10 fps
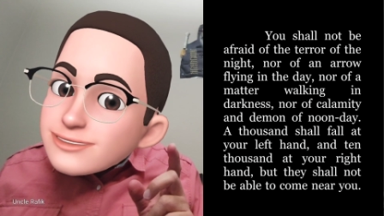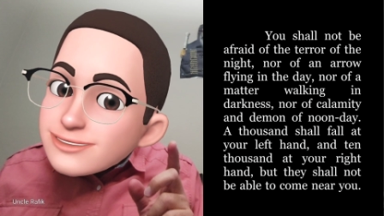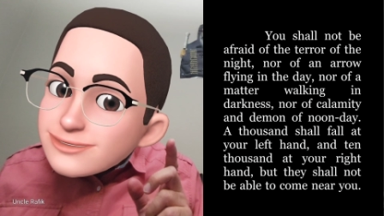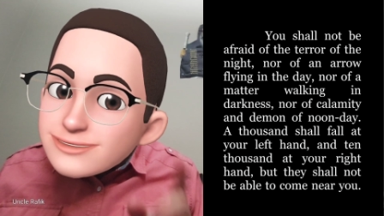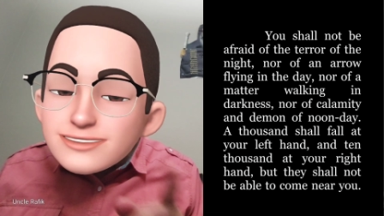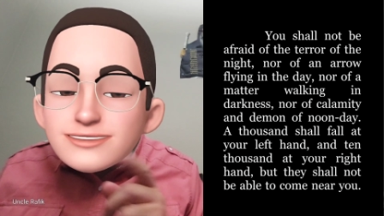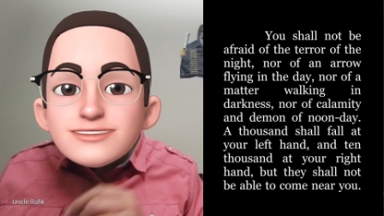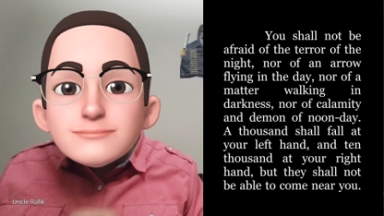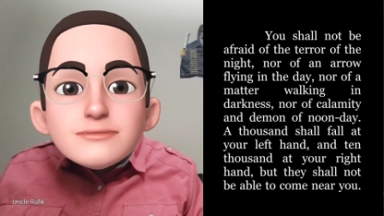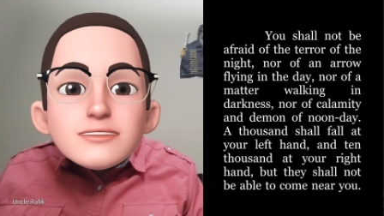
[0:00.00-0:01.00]
This
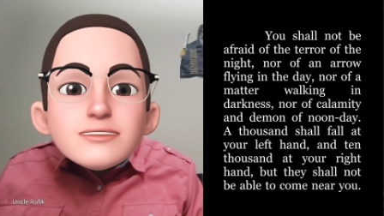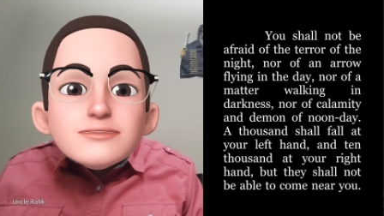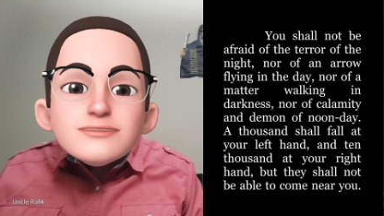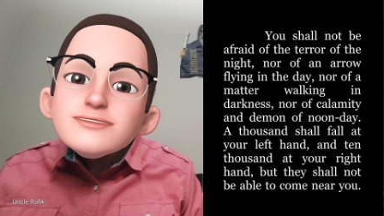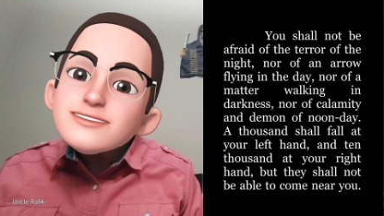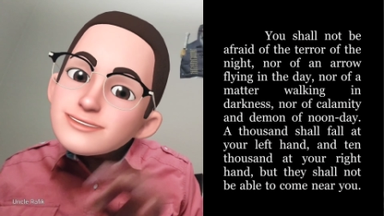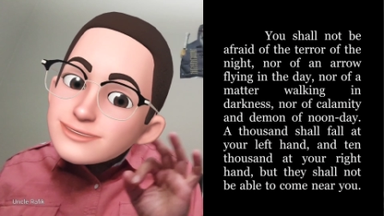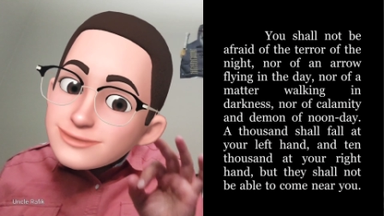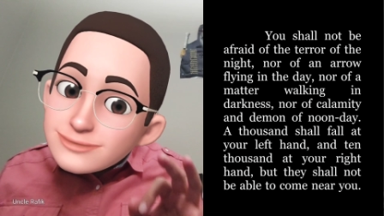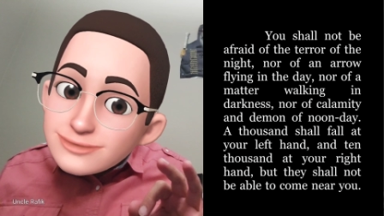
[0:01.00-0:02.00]
is part
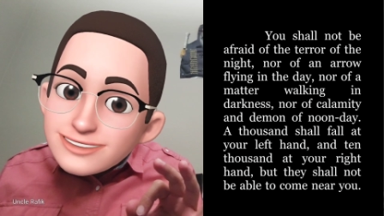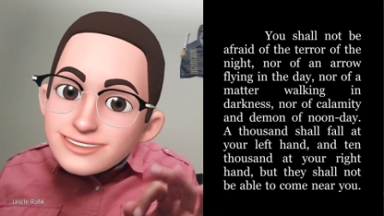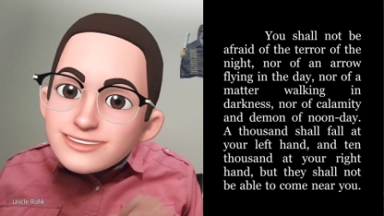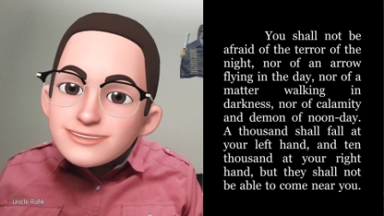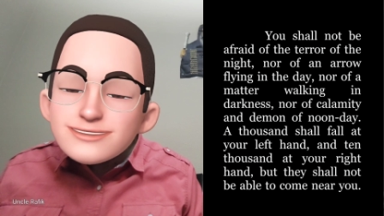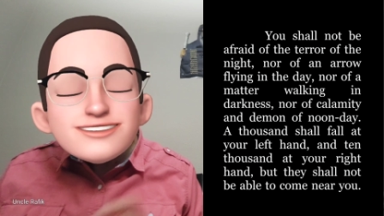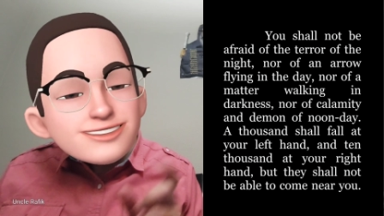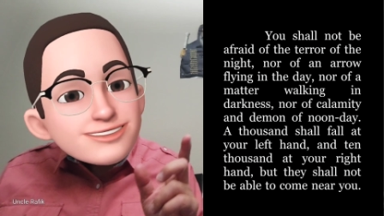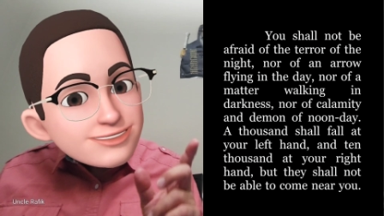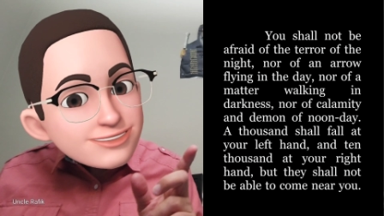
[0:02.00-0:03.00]
3.
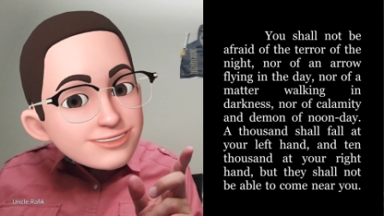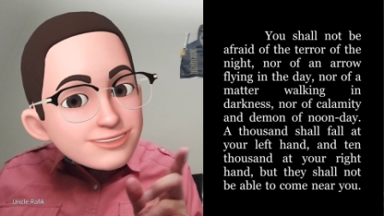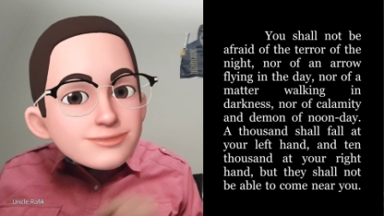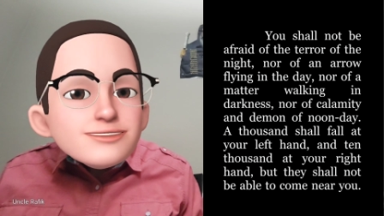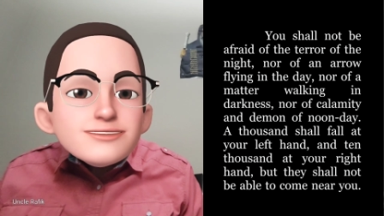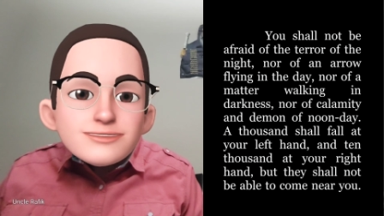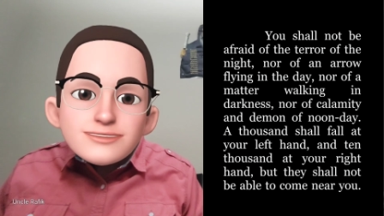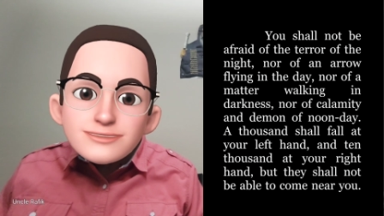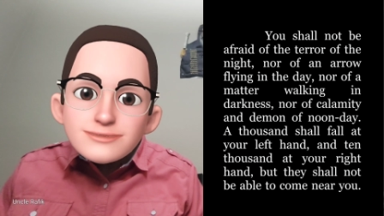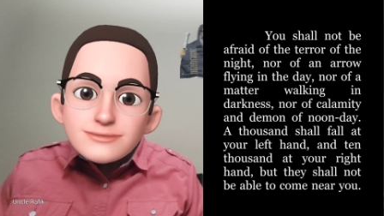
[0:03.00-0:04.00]
Let's start together.